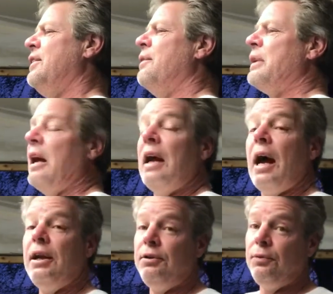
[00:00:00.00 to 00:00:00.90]
You know what?
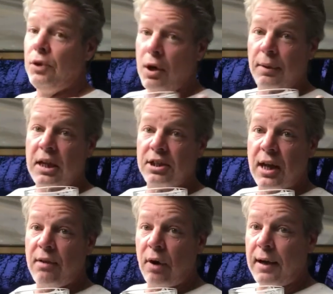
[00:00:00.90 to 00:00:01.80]
Hey, you know what they
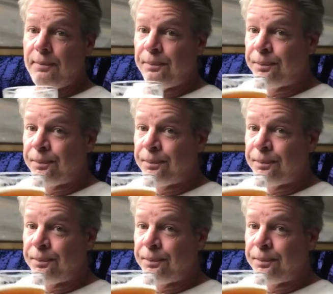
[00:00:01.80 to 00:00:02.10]
say, right?